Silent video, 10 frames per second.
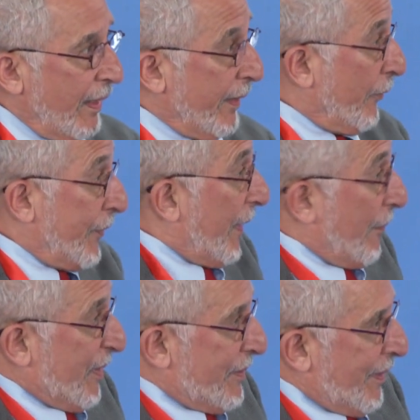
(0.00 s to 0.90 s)
I don't think
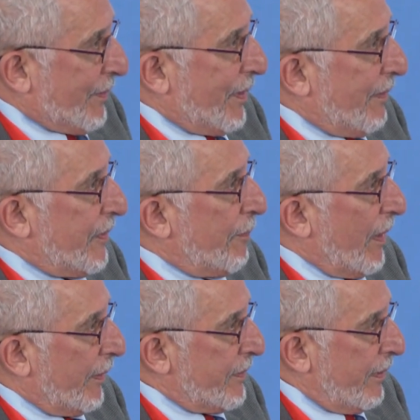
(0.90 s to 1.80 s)
I'm insensitive to
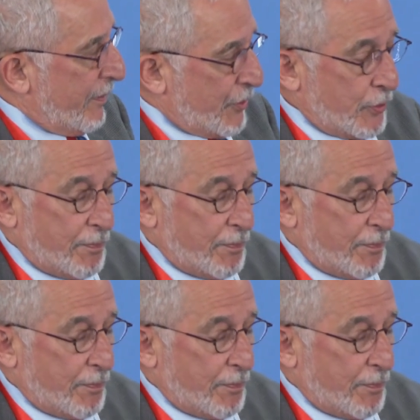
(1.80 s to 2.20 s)
Palestinian issues,